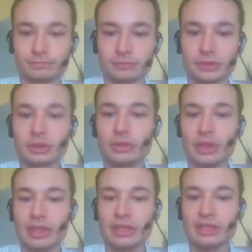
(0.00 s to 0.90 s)
so
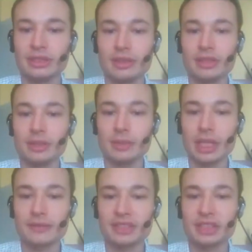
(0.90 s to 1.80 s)
in the end he will
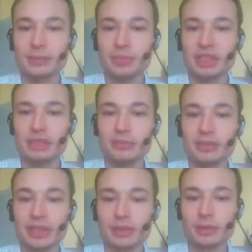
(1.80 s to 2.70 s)
have 6 Pigeon plus
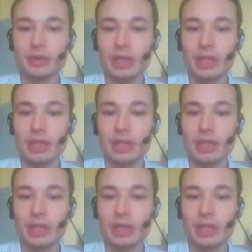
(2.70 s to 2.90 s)
Hydro,